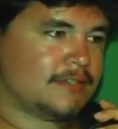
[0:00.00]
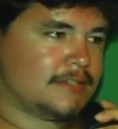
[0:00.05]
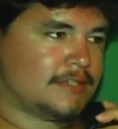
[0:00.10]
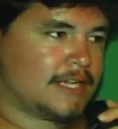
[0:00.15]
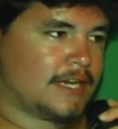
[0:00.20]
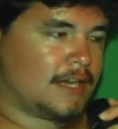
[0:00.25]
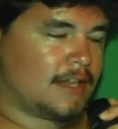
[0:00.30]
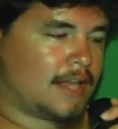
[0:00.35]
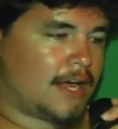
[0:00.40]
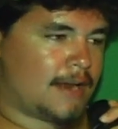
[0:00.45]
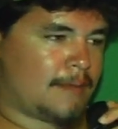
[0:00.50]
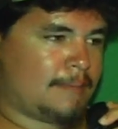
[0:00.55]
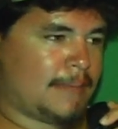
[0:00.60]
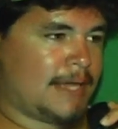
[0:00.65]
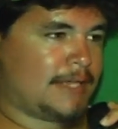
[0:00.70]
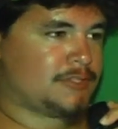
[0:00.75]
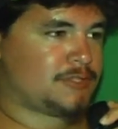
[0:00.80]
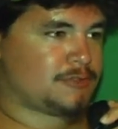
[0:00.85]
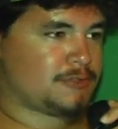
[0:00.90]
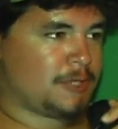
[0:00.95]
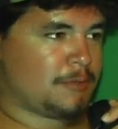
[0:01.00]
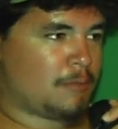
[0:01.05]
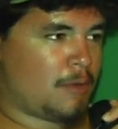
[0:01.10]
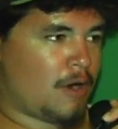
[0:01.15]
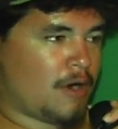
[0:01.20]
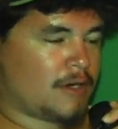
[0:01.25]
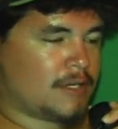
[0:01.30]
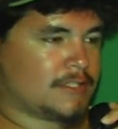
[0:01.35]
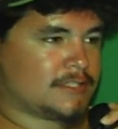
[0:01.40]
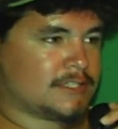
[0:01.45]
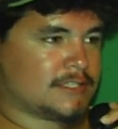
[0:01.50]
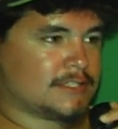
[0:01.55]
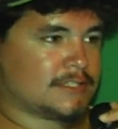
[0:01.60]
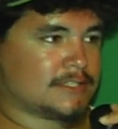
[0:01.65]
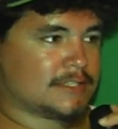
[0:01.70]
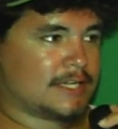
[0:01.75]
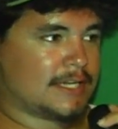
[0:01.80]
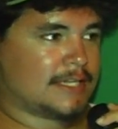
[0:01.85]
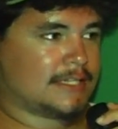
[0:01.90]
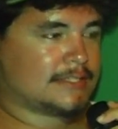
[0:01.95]
than a lot of mainstream artists
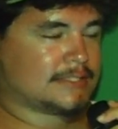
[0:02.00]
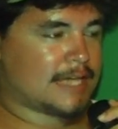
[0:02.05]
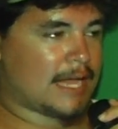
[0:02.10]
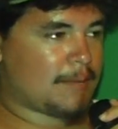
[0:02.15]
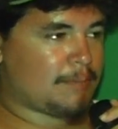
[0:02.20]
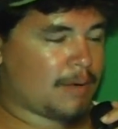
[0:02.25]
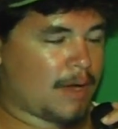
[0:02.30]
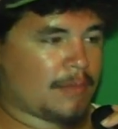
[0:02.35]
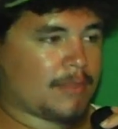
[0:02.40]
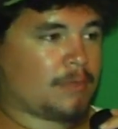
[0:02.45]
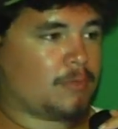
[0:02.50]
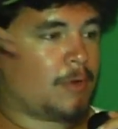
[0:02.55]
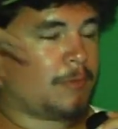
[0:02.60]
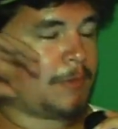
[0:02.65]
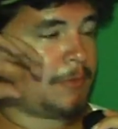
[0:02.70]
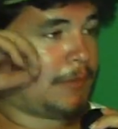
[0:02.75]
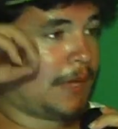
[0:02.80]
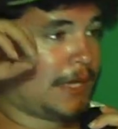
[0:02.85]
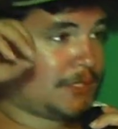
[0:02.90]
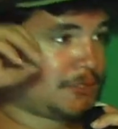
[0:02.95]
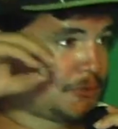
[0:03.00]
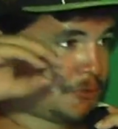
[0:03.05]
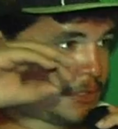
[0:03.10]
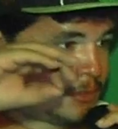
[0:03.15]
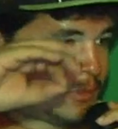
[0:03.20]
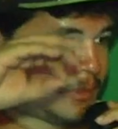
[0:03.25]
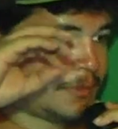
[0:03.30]
is I probably won't be mainstream.